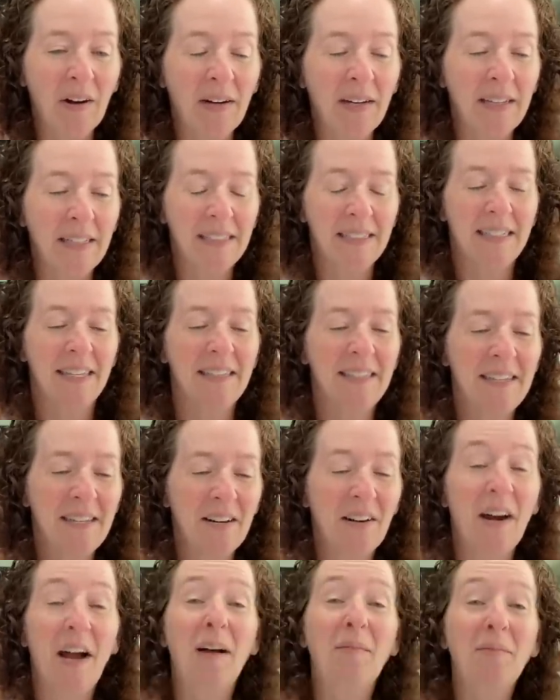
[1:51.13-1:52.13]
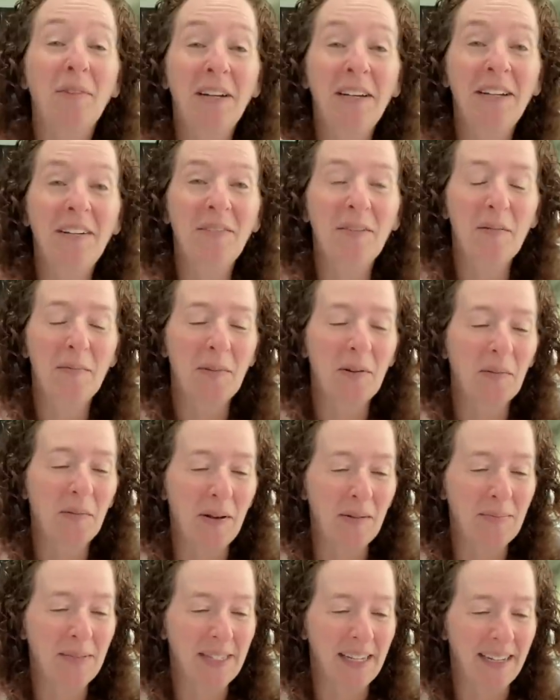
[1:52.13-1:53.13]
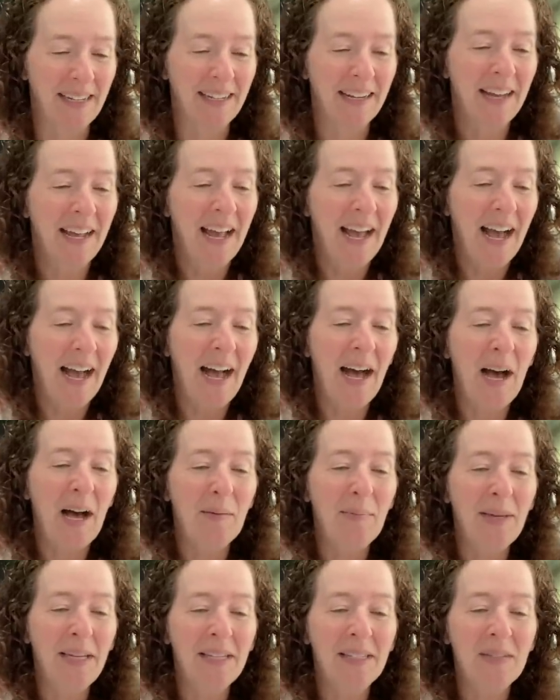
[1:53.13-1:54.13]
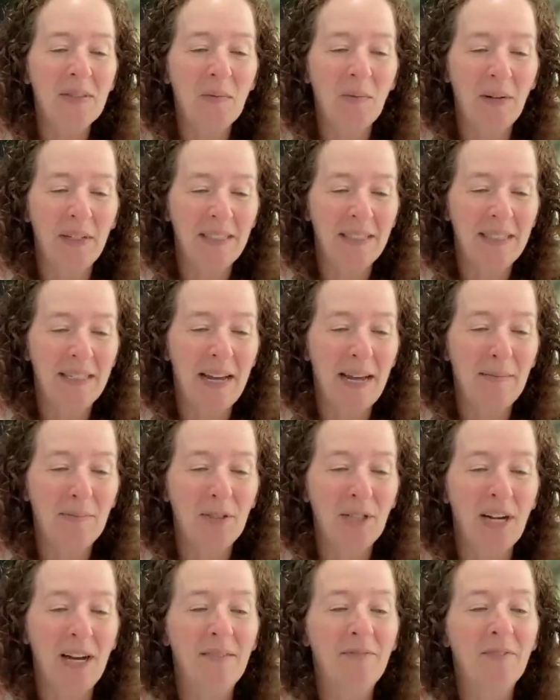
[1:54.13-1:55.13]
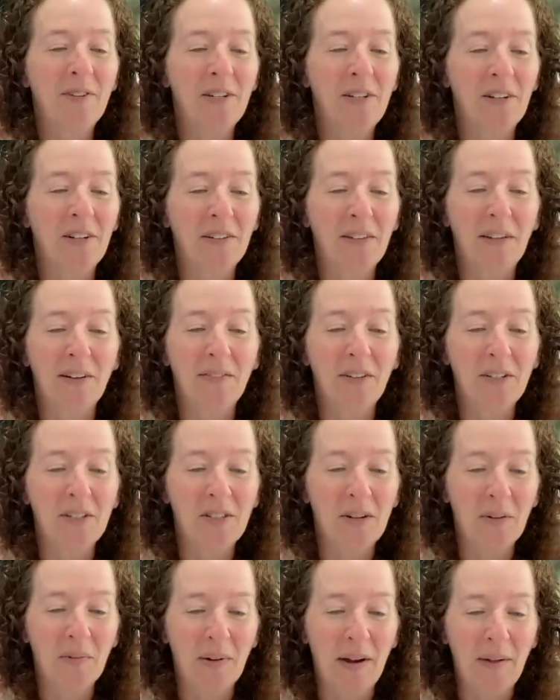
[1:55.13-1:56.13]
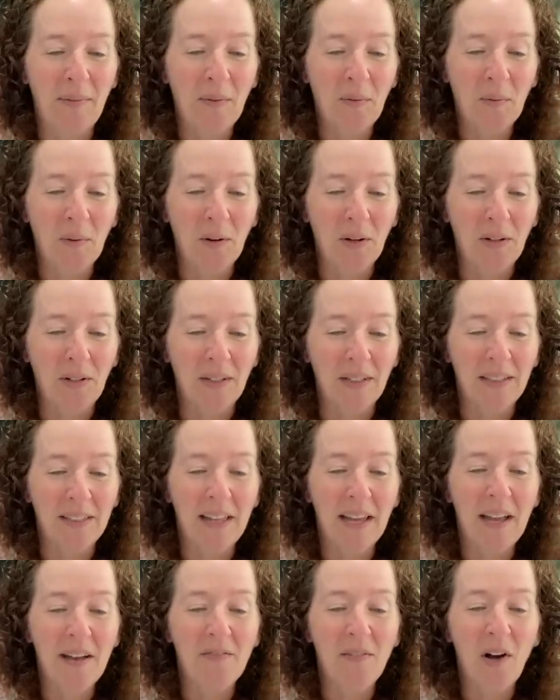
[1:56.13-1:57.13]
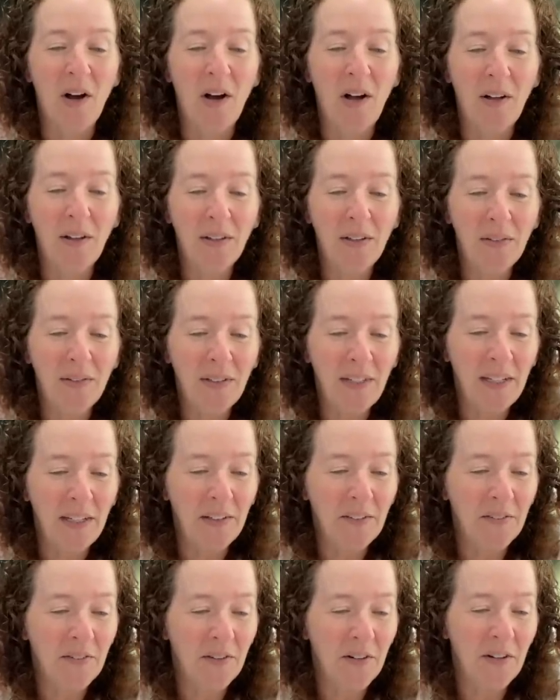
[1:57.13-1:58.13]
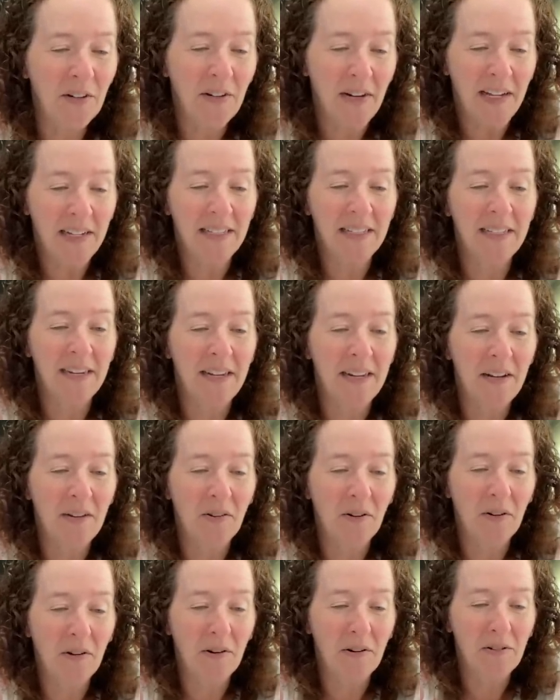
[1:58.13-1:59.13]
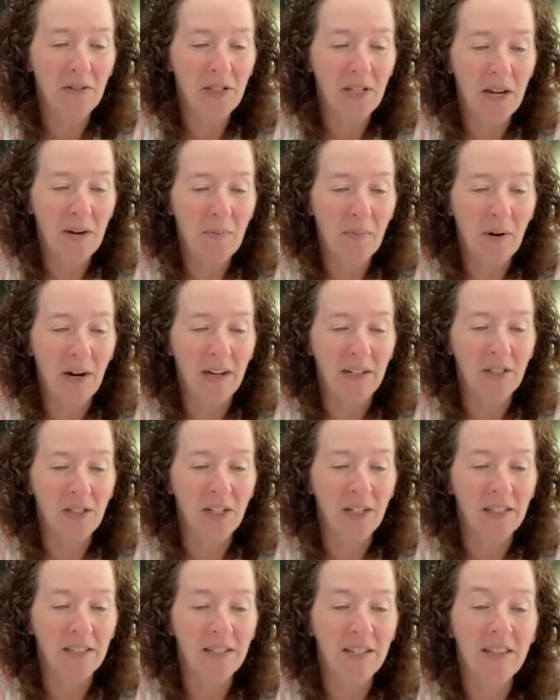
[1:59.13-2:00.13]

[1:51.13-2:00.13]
It says here, I'm reading from their website. Hobbii is the one-stop shop for yarn lovers around the world. They have all you need for your next knitting or crochet project.